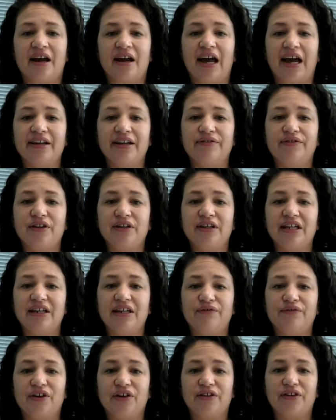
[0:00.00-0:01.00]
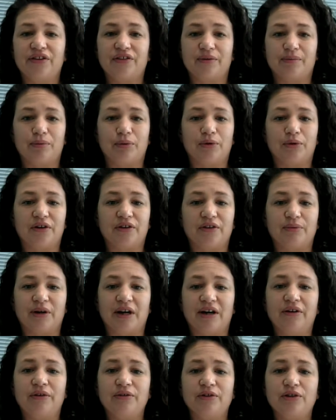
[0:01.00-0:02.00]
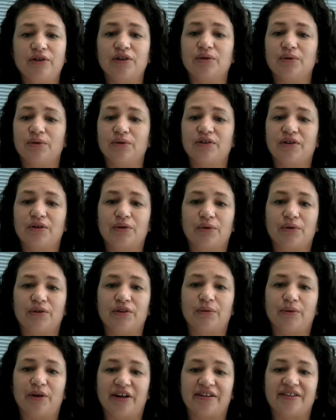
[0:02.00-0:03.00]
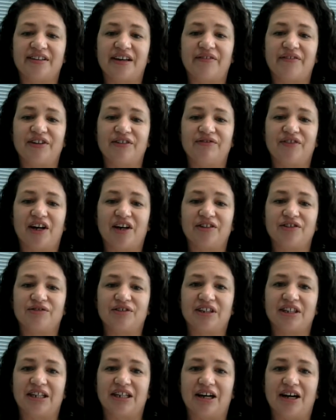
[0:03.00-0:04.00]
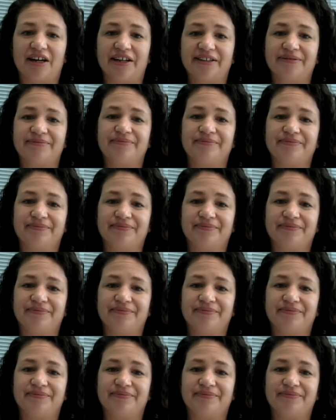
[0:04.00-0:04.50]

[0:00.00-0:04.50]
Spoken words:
And if you need further support as well, you can also call the WorkSafe advisory line.